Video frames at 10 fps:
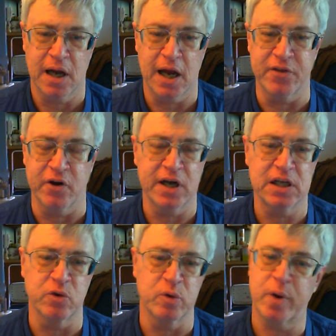and they're
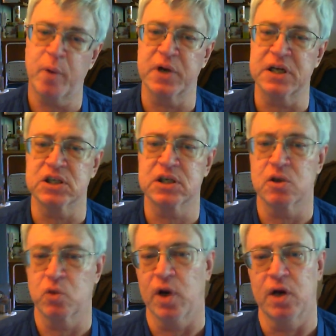letting the Republicans
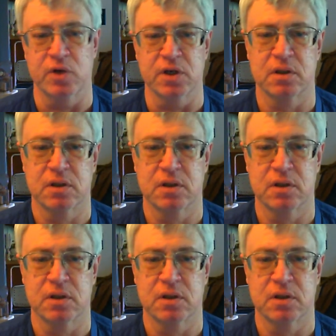get away with